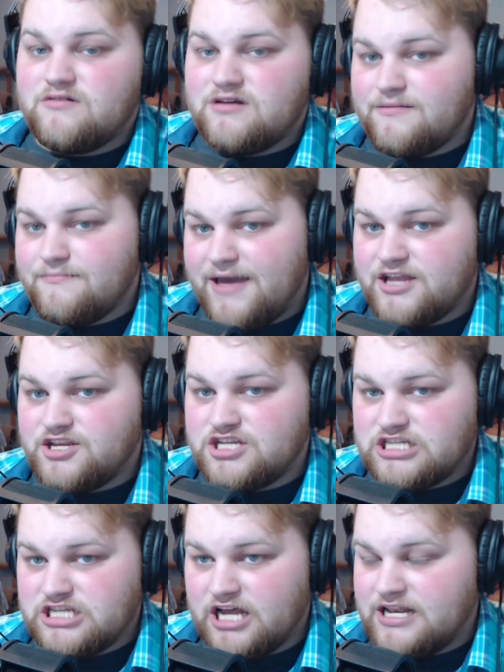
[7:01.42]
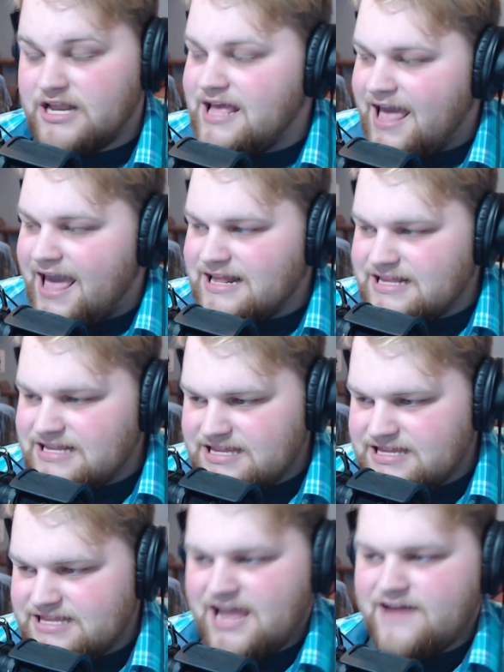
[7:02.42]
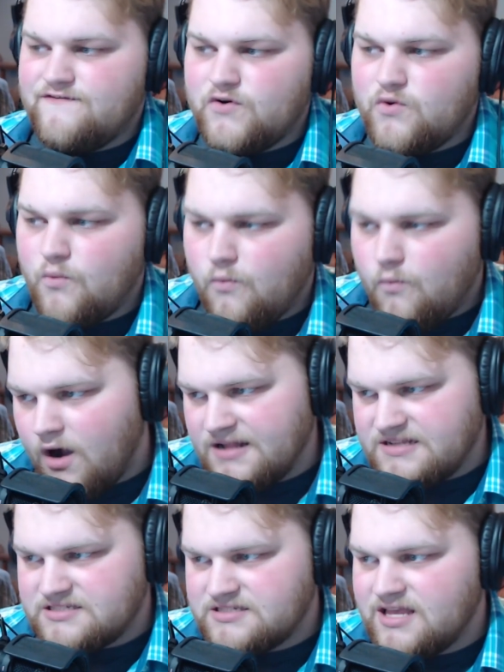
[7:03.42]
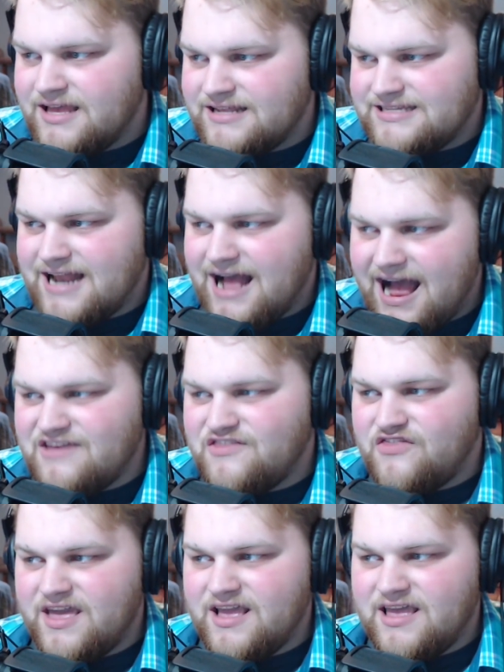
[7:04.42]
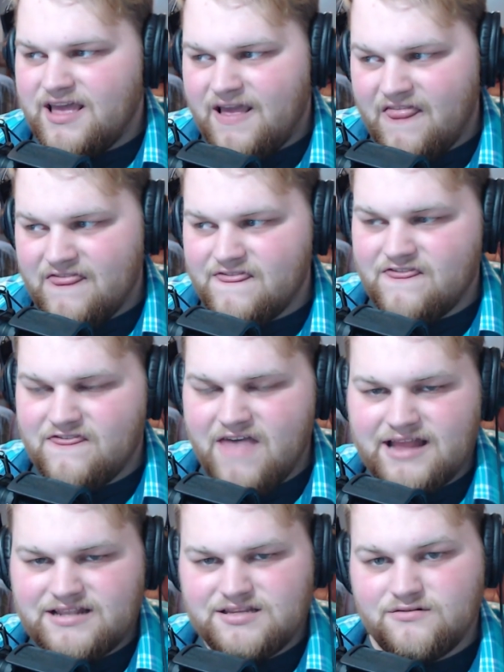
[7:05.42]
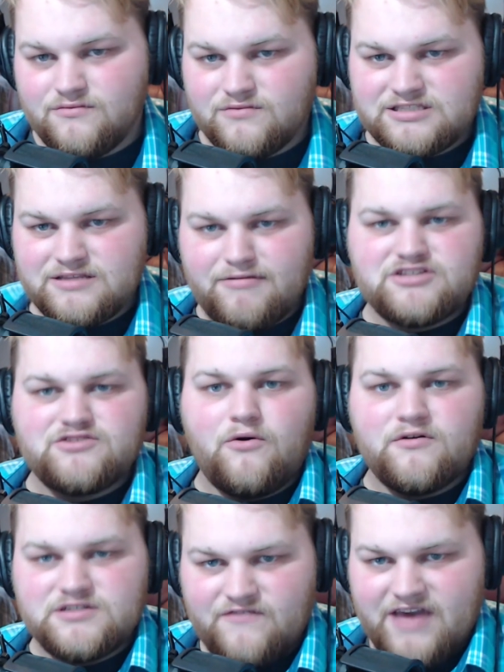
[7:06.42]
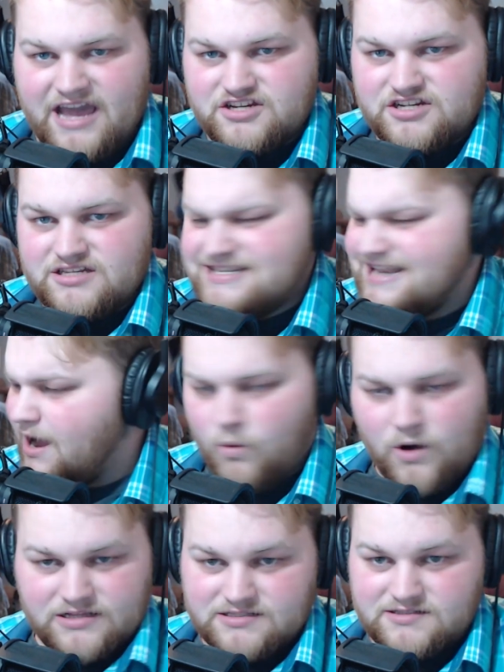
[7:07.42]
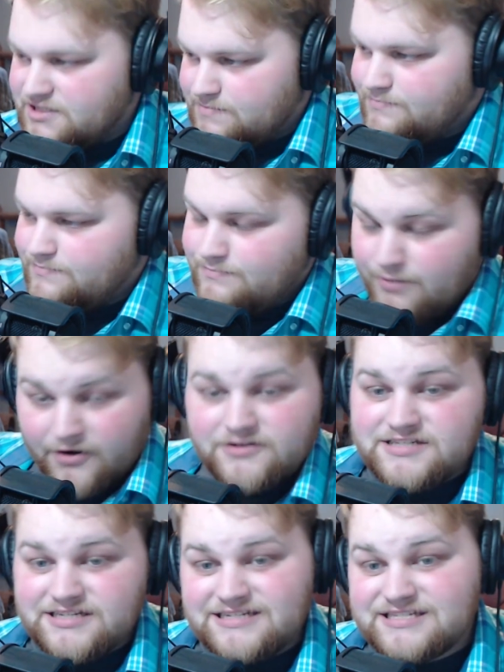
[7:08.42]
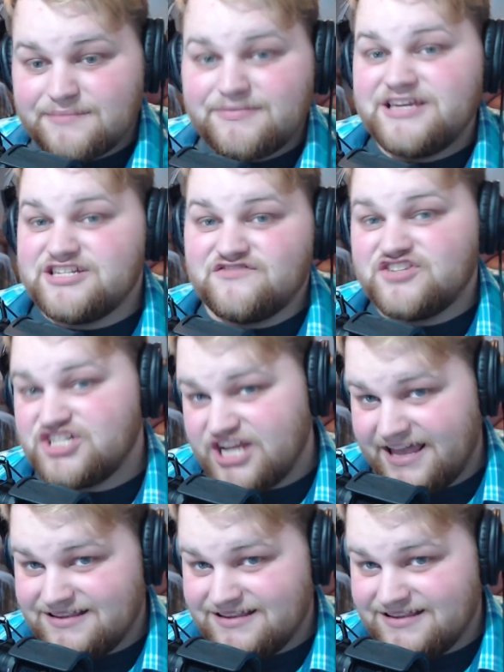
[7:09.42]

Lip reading: imagine done, and never once did I think that was the best course of action. Not once. Person is a piece of shit